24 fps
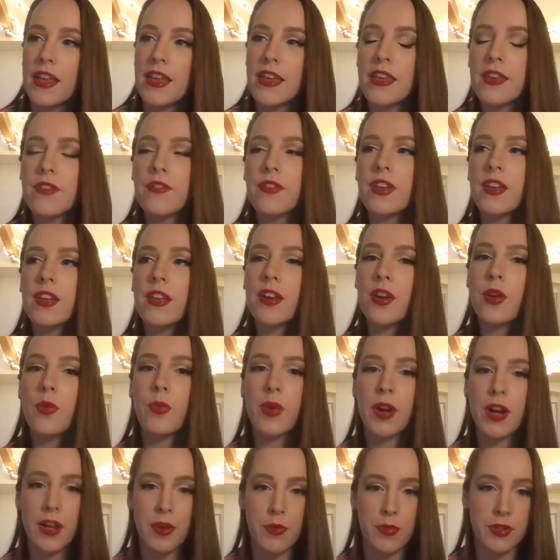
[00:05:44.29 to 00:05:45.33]
Even
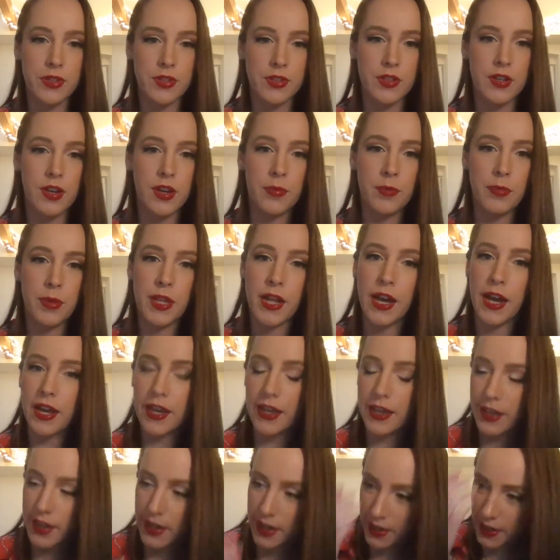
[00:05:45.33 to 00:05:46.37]
when I would apply
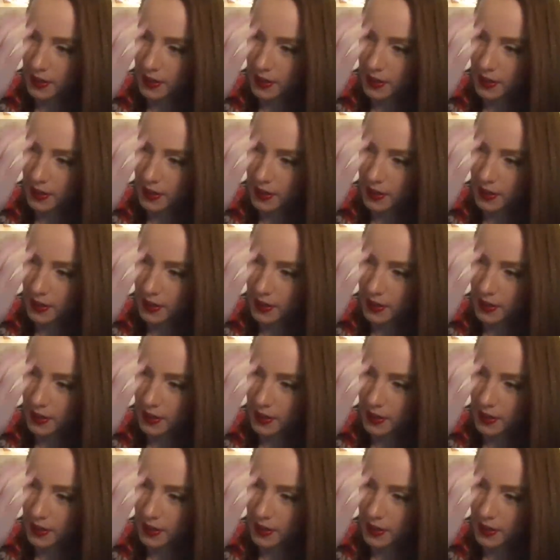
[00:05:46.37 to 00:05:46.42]
it,